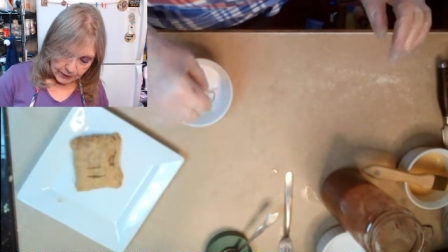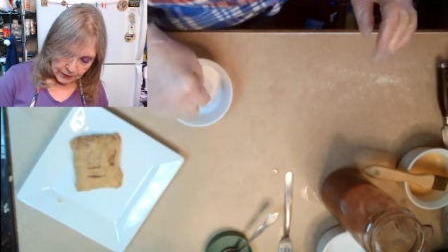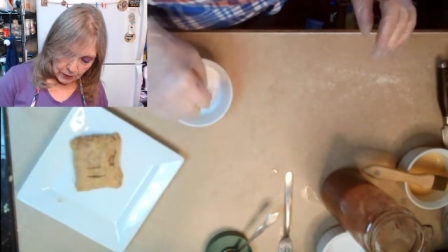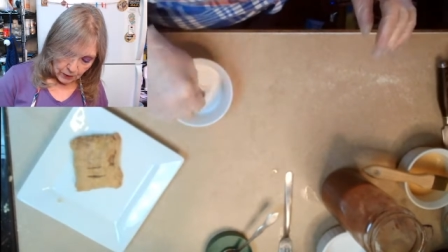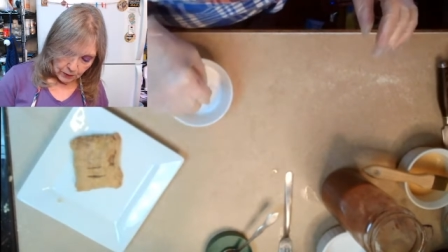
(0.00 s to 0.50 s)

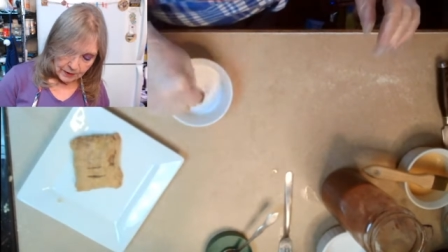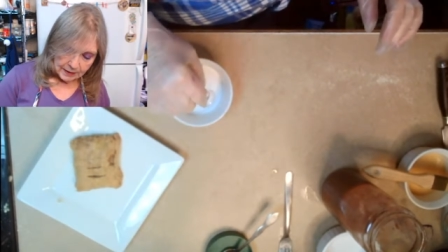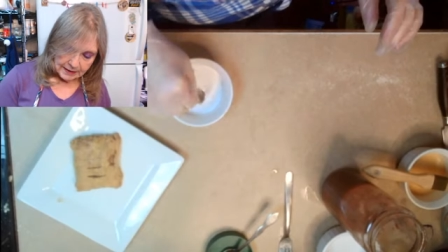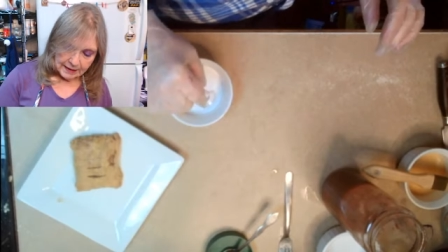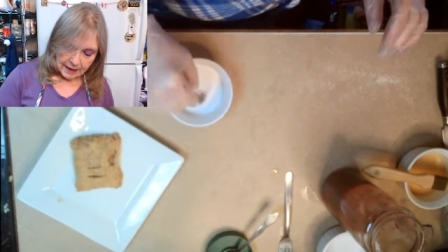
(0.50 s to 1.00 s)
So,
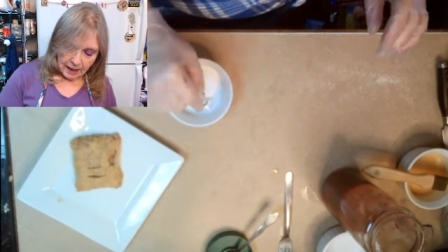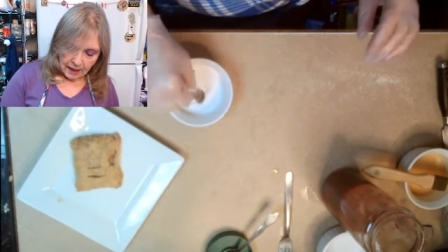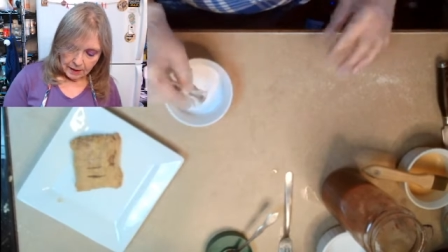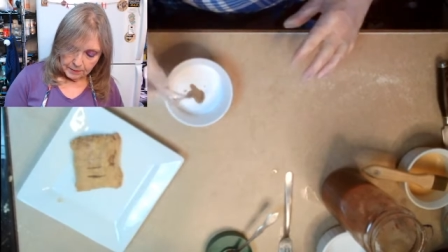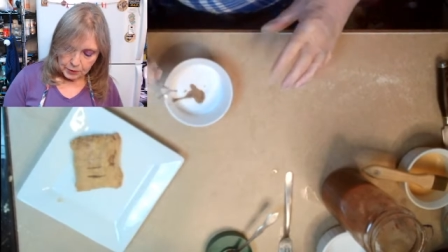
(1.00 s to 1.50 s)

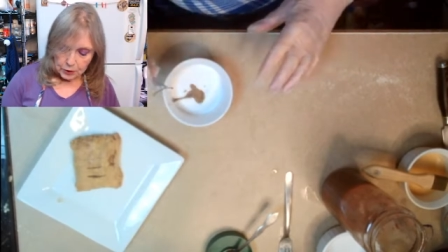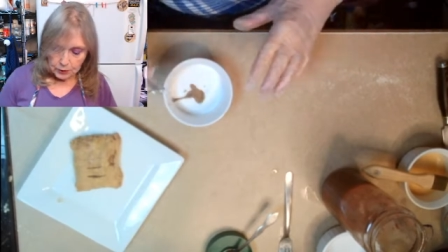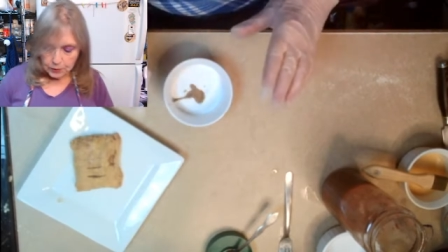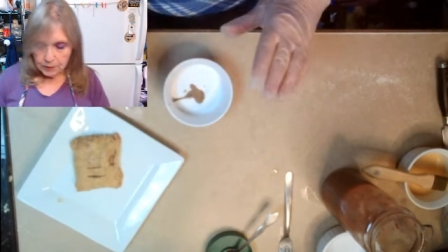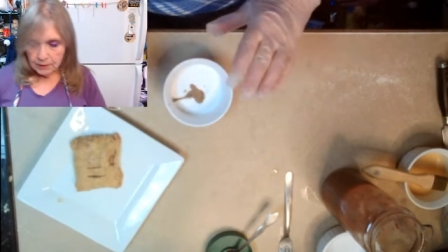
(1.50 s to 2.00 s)
um,
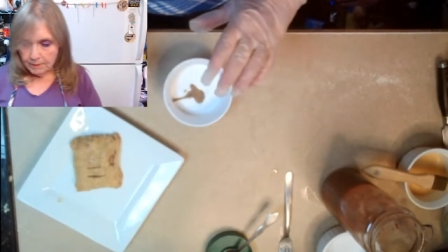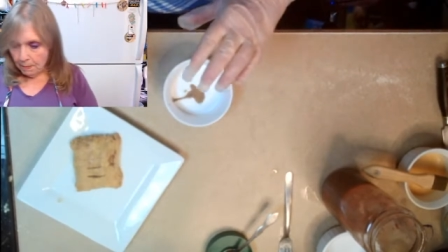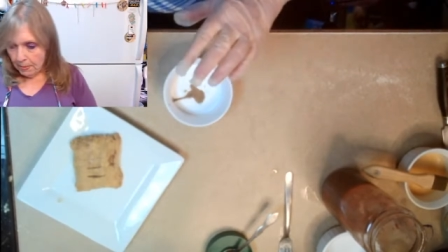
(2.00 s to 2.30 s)
to